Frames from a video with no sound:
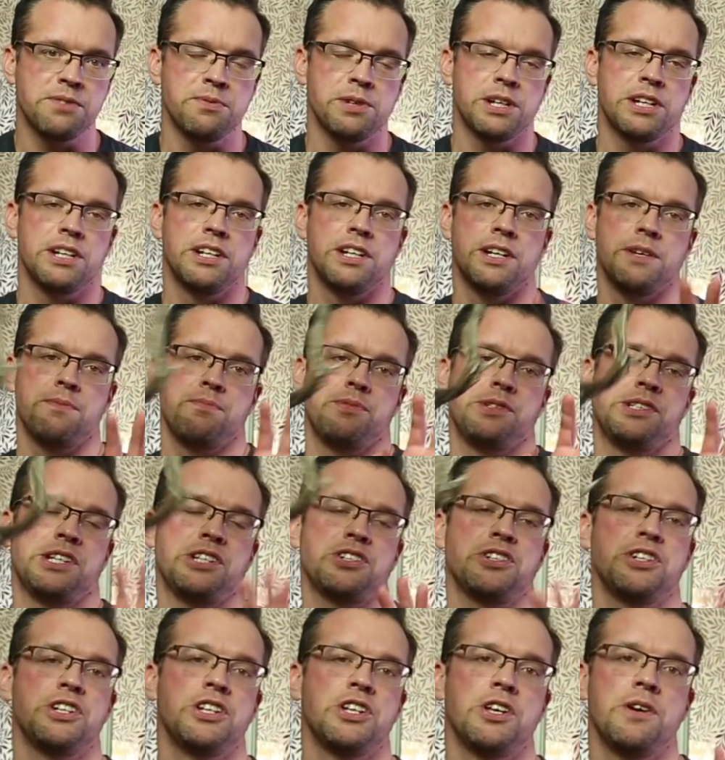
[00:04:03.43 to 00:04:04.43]
We're going to
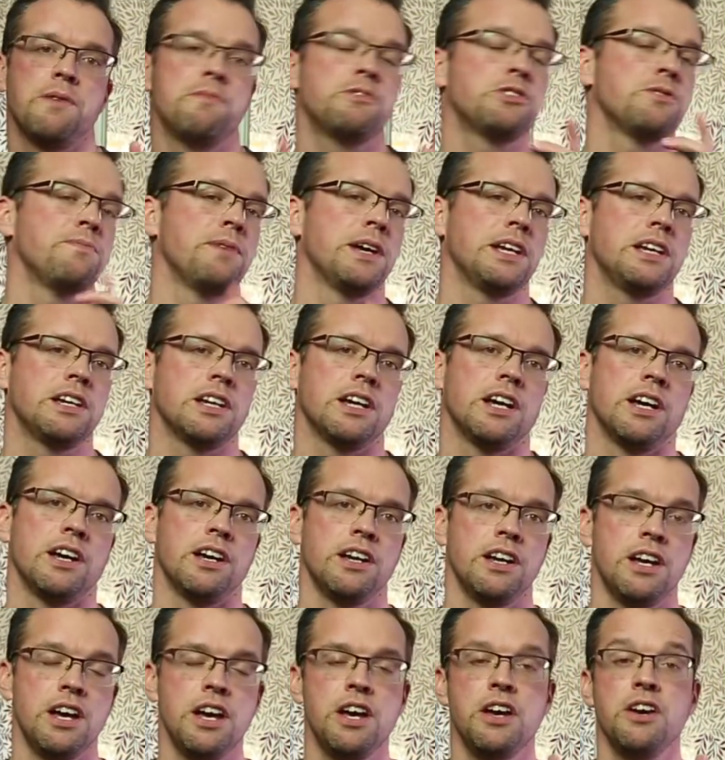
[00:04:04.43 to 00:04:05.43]
position them to make
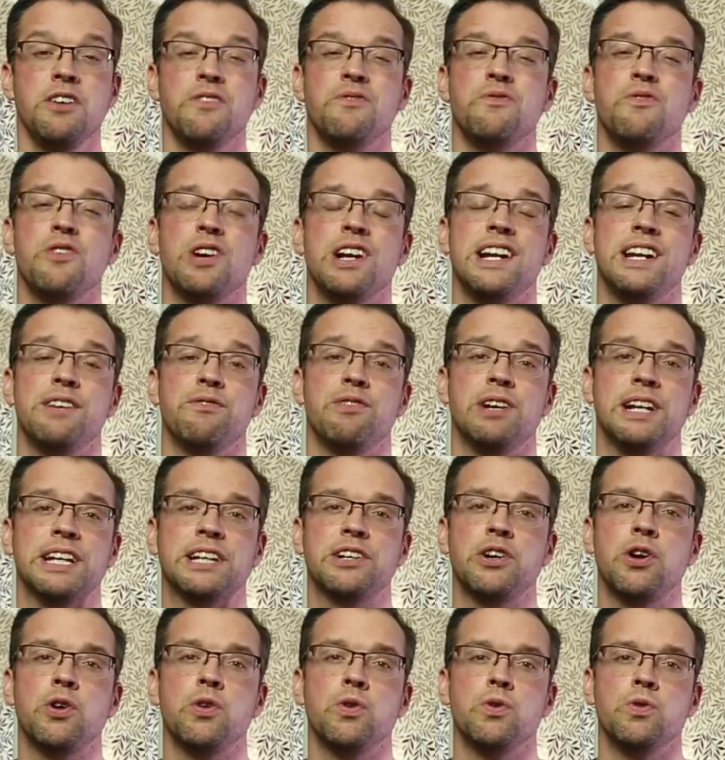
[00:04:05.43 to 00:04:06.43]
a really
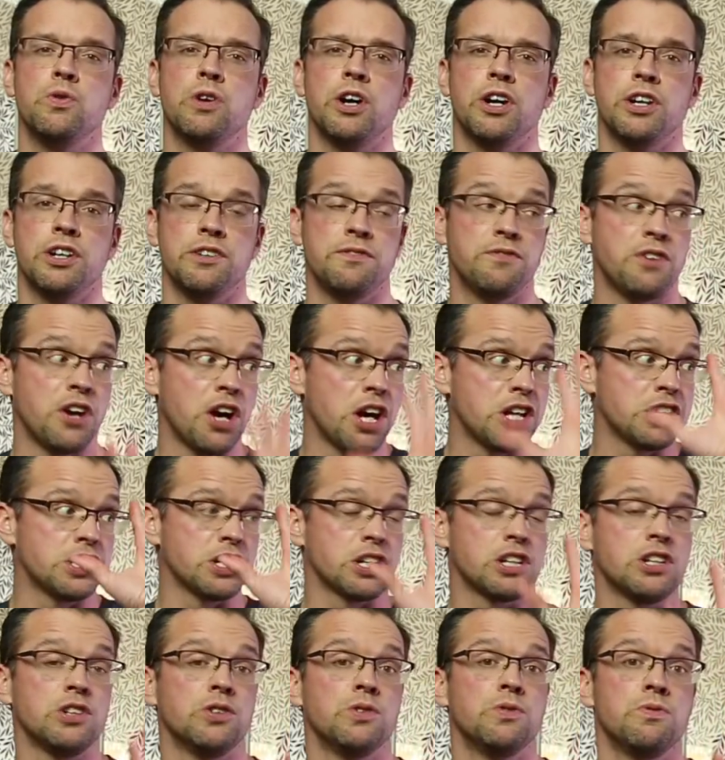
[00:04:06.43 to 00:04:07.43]
cool kind of
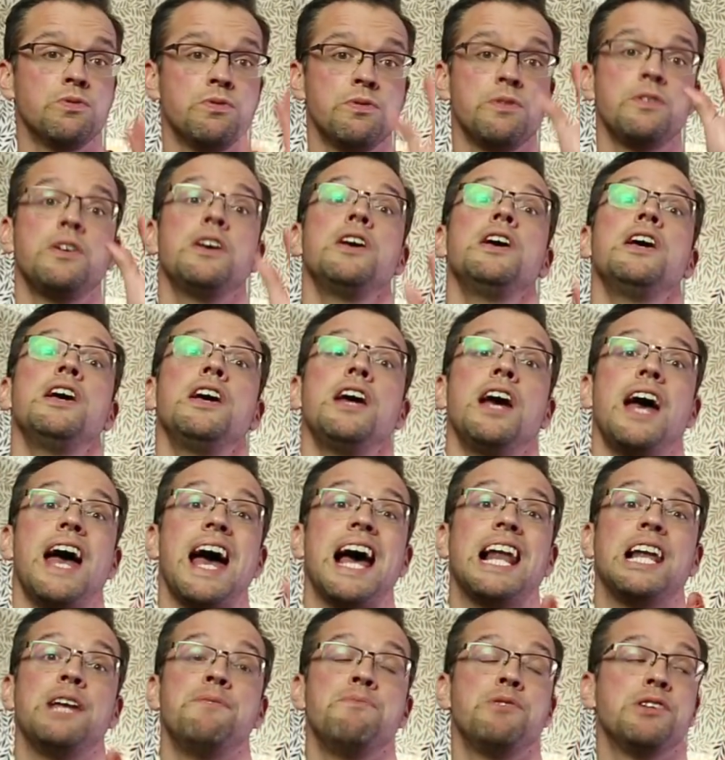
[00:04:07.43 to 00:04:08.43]
vertical
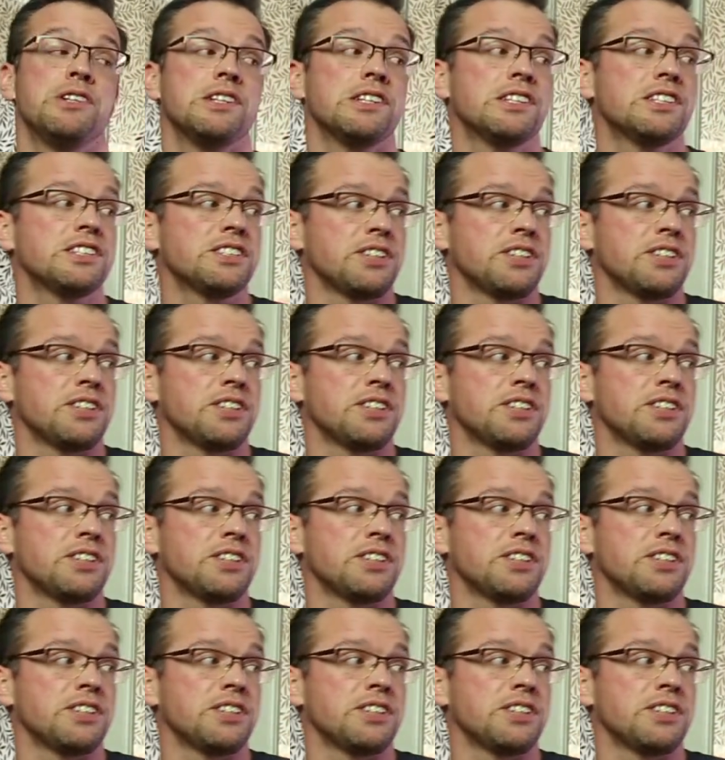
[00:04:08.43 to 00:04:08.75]
element.